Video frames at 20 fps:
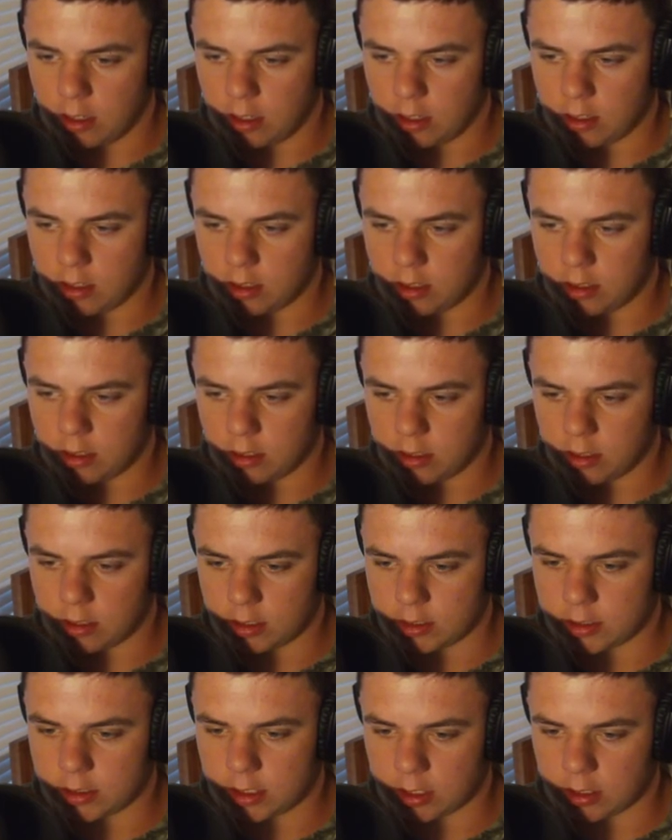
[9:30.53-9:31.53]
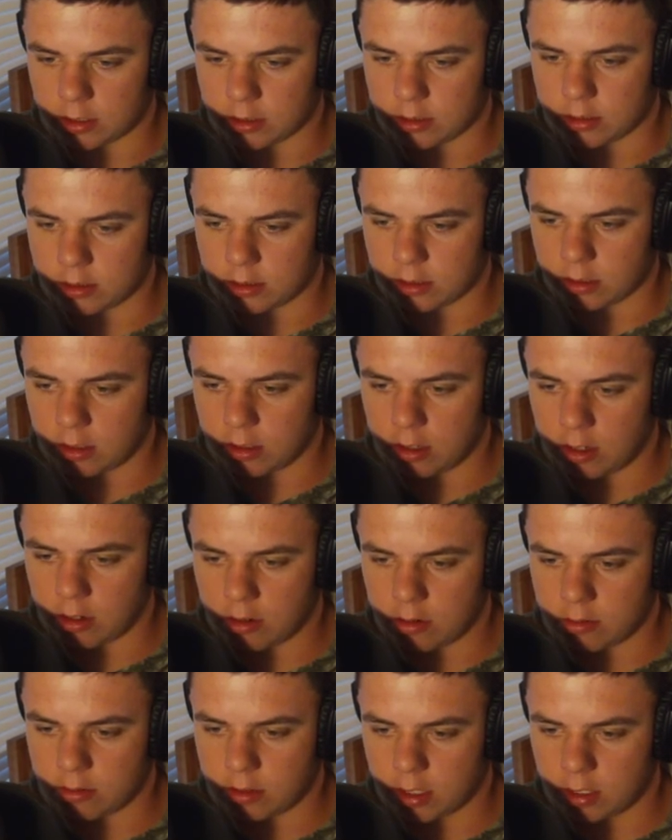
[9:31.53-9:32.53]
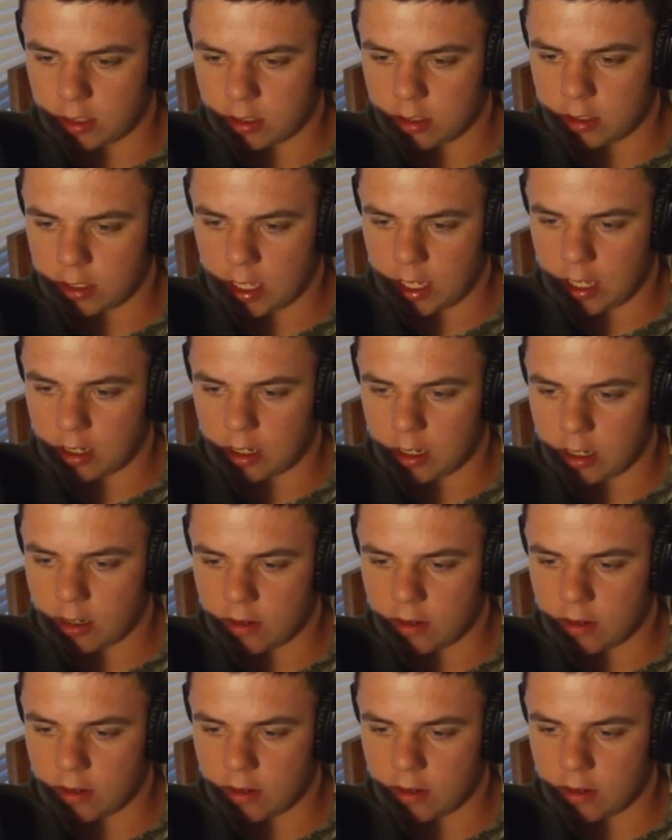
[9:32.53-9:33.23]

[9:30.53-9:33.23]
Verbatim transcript: Oh, that sucks. So, turn that